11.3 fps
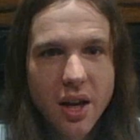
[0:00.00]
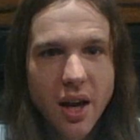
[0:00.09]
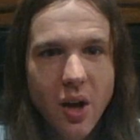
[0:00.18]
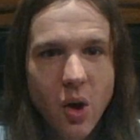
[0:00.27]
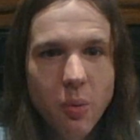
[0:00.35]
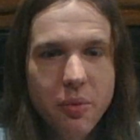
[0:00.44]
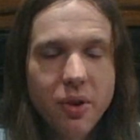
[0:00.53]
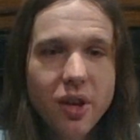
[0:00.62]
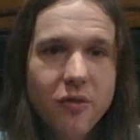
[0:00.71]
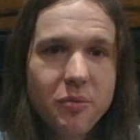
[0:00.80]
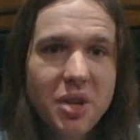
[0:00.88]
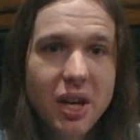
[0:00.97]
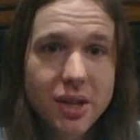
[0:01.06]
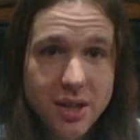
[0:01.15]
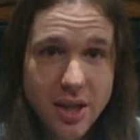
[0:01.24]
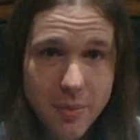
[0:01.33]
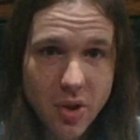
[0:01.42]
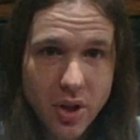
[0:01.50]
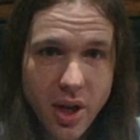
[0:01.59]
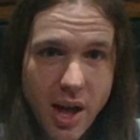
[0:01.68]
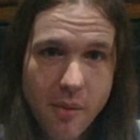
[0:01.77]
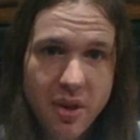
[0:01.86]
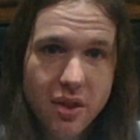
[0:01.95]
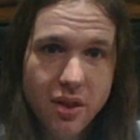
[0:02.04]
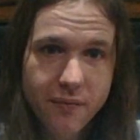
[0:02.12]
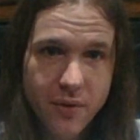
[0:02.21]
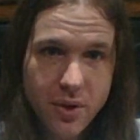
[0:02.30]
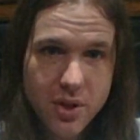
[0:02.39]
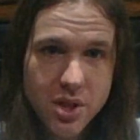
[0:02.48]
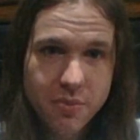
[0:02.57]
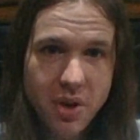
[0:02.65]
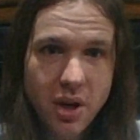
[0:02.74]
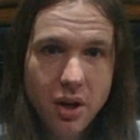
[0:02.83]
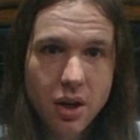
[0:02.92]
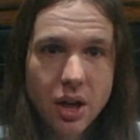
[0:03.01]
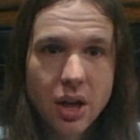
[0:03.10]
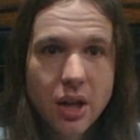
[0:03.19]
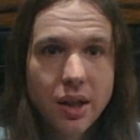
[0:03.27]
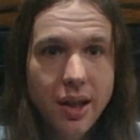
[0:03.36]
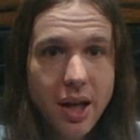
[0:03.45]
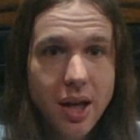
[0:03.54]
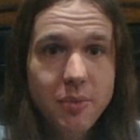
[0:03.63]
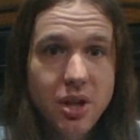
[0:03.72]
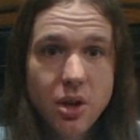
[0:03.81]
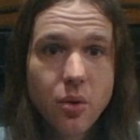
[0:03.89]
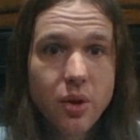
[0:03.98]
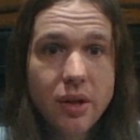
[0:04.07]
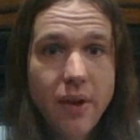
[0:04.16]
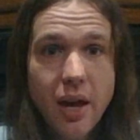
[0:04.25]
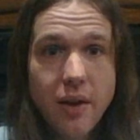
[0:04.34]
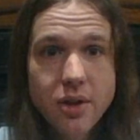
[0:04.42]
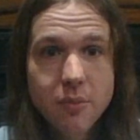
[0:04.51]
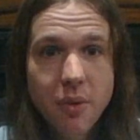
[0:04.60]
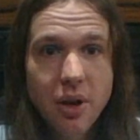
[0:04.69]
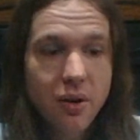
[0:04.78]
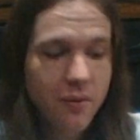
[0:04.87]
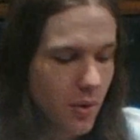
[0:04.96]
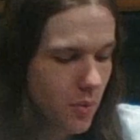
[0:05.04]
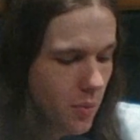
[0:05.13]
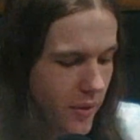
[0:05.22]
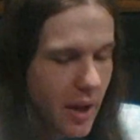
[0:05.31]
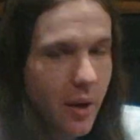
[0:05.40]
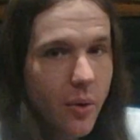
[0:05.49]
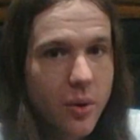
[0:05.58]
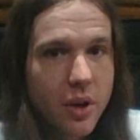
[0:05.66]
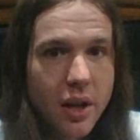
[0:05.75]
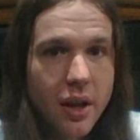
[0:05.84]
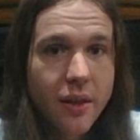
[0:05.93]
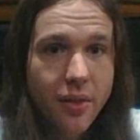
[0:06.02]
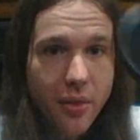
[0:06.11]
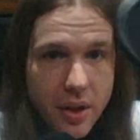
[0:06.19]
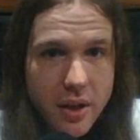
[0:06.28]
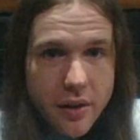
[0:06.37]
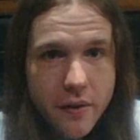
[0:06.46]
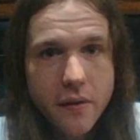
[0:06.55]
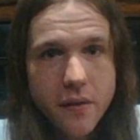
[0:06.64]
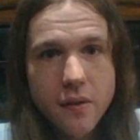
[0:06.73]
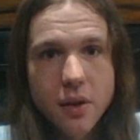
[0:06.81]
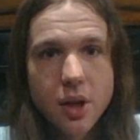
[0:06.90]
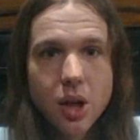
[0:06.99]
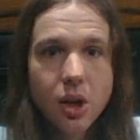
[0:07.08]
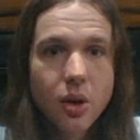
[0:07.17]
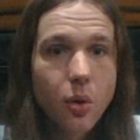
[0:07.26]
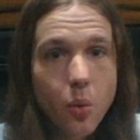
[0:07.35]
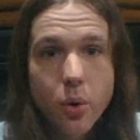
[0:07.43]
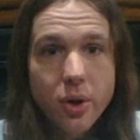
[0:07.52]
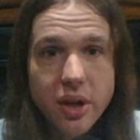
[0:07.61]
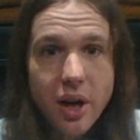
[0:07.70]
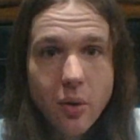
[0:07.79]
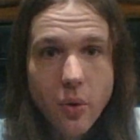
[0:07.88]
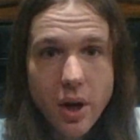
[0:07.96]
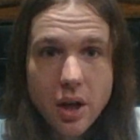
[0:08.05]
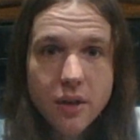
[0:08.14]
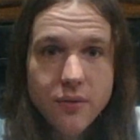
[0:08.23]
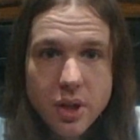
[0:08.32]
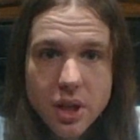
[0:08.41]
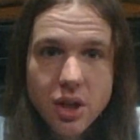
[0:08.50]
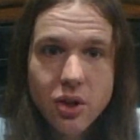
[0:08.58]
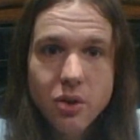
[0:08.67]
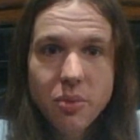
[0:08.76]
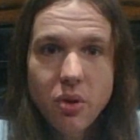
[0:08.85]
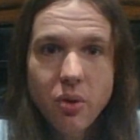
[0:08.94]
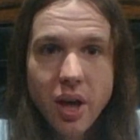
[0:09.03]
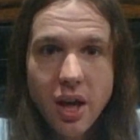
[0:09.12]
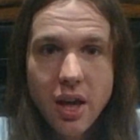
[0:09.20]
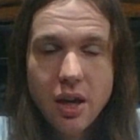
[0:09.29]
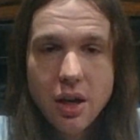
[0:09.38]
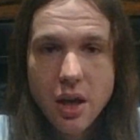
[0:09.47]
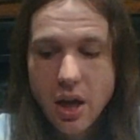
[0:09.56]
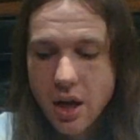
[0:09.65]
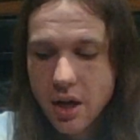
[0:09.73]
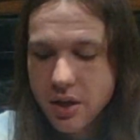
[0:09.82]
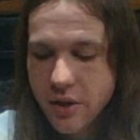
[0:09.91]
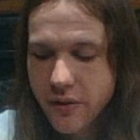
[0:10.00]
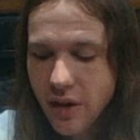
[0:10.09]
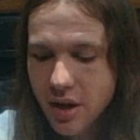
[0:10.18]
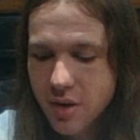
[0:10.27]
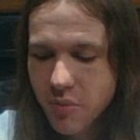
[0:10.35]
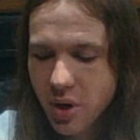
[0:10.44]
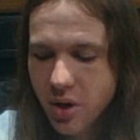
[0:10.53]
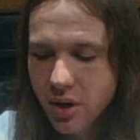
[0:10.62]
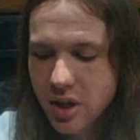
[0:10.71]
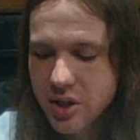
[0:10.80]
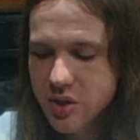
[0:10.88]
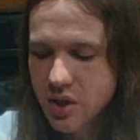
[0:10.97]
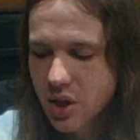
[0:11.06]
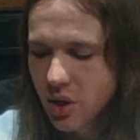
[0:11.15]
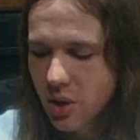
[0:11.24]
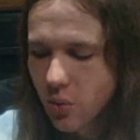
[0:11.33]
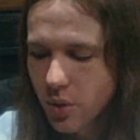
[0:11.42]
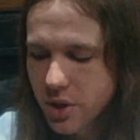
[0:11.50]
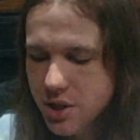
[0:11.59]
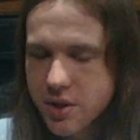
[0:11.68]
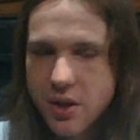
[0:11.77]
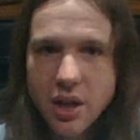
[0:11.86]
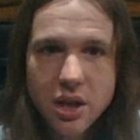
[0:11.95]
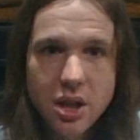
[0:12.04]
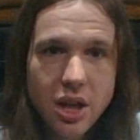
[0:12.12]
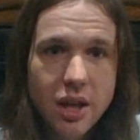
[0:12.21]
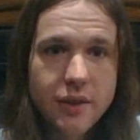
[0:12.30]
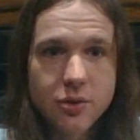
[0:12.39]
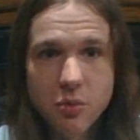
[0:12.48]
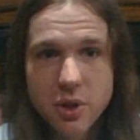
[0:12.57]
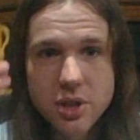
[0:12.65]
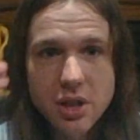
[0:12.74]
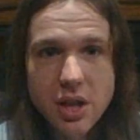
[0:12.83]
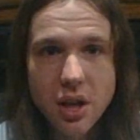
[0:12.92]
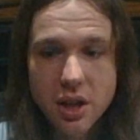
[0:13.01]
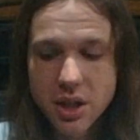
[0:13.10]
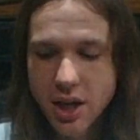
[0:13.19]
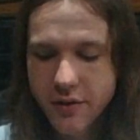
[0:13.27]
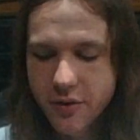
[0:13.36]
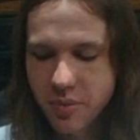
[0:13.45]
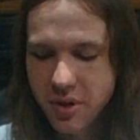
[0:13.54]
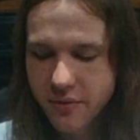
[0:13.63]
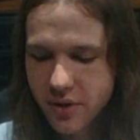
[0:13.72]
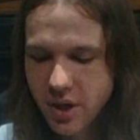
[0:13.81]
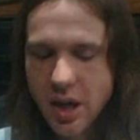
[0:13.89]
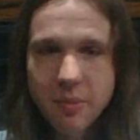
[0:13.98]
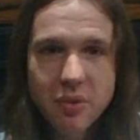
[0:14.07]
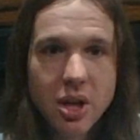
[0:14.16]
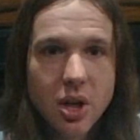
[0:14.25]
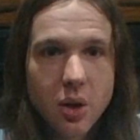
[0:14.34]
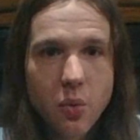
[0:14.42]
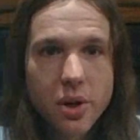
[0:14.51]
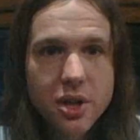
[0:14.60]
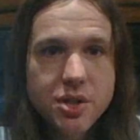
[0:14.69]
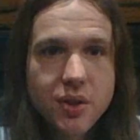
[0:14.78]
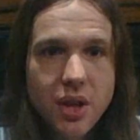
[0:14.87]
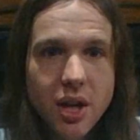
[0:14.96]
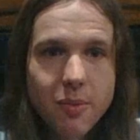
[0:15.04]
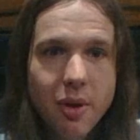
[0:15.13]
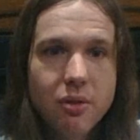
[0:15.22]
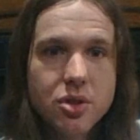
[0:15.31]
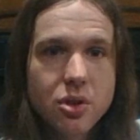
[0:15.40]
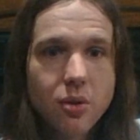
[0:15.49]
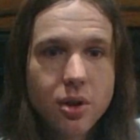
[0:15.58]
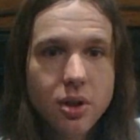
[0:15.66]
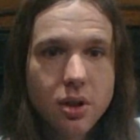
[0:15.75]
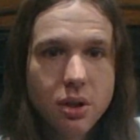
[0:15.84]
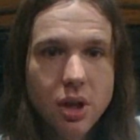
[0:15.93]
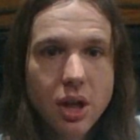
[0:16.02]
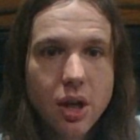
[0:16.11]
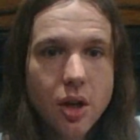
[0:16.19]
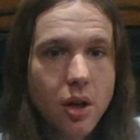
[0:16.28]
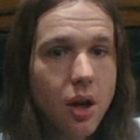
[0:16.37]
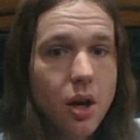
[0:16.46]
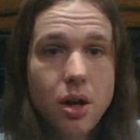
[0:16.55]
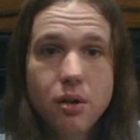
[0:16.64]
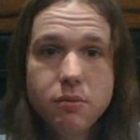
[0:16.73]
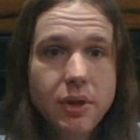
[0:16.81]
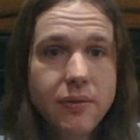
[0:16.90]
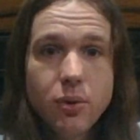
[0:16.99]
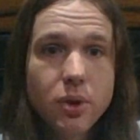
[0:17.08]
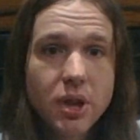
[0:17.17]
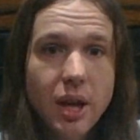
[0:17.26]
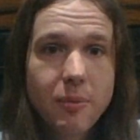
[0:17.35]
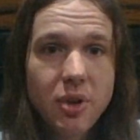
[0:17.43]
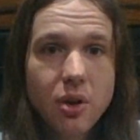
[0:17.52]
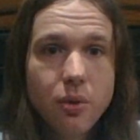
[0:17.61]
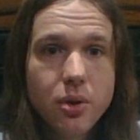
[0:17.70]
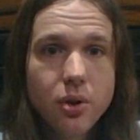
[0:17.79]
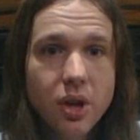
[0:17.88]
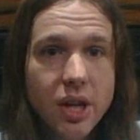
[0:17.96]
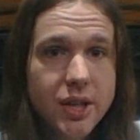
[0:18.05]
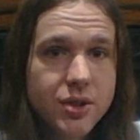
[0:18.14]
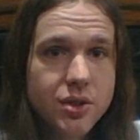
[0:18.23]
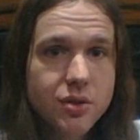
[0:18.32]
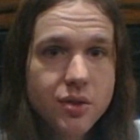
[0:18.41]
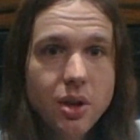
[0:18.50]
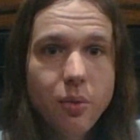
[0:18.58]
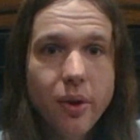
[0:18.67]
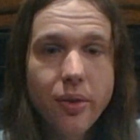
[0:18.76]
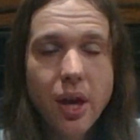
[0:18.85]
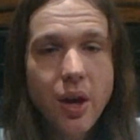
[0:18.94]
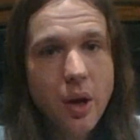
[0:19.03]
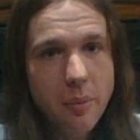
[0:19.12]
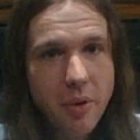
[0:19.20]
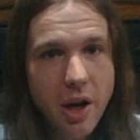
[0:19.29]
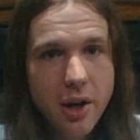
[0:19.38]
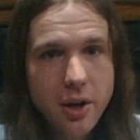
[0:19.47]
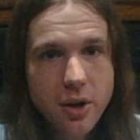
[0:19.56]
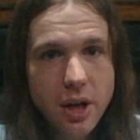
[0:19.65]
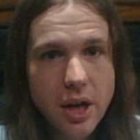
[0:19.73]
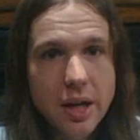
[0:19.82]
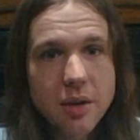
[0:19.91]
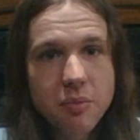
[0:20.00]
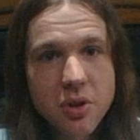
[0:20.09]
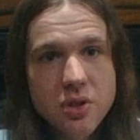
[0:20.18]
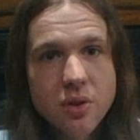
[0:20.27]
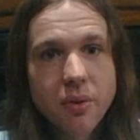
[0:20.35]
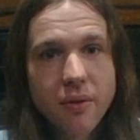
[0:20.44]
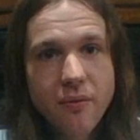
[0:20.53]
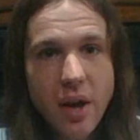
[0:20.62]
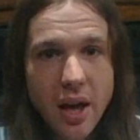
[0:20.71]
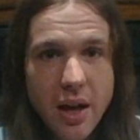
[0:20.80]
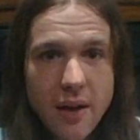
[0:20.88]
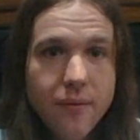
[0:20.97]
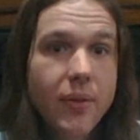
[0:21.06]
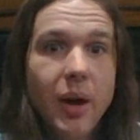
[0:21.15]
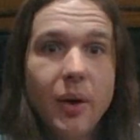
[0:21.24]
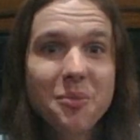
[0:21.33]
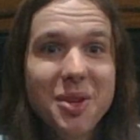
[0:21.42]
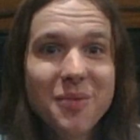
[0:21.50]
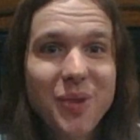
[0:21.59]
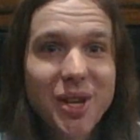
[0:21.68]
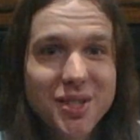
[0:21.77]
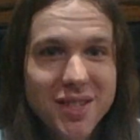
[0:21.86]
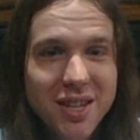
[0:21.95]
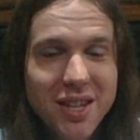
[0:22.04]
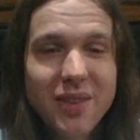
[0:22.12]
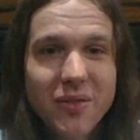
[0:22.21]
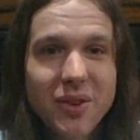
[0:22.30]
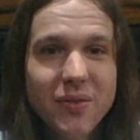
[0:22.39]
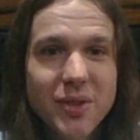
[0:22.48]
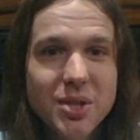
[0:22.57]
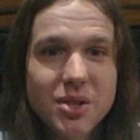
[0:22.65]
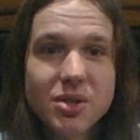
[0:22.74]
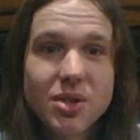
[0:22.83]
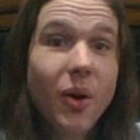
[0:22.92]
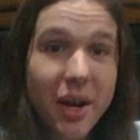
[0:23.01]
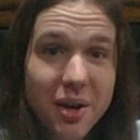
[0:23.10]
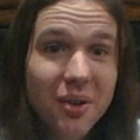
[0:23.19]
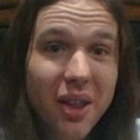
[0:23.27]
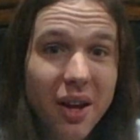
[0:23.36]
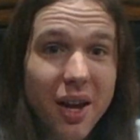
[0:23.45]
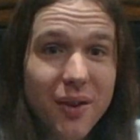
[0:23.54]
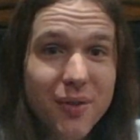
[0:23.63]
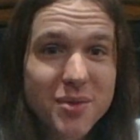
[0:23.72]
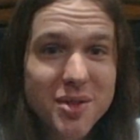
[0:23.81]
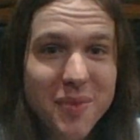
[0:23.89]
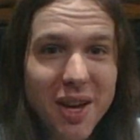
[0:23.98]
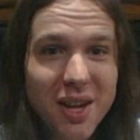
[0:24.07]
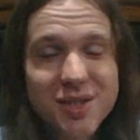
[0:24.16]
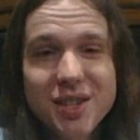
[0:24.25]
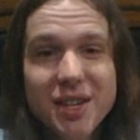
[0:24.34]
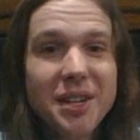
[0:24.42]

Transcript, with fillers: I hope you'll give me a double comment. The first part letting me know if having the microphone without this worked out well, if you can hear me okay. And the second part is what did you think of the gift? What did you think of the Hufflepuff cup? What did you think about Joker? Um, if you could let me know your history with Harry Potter and Persona 5, that would be amazing. Even if it's just, oh, I know that guy from Smash.